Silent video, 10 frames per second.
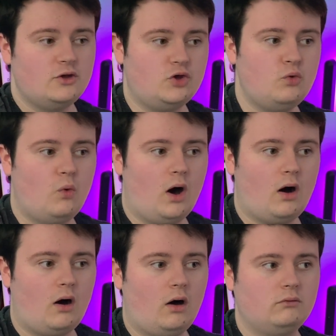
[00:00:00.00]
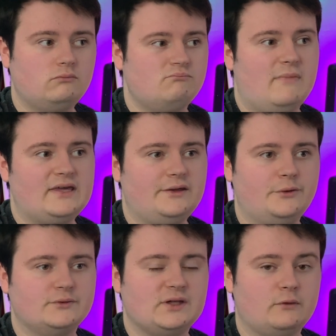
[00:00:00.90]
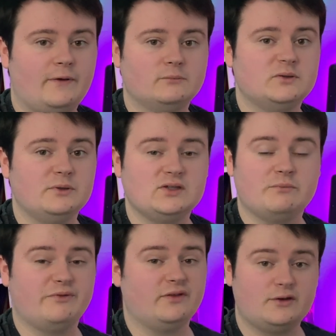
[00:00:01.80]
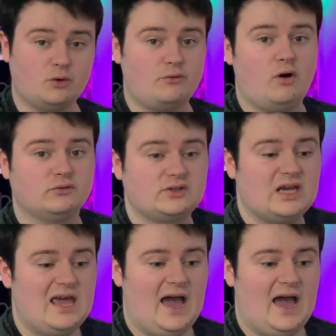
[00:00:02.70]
You are making yourself out to be something that you're not.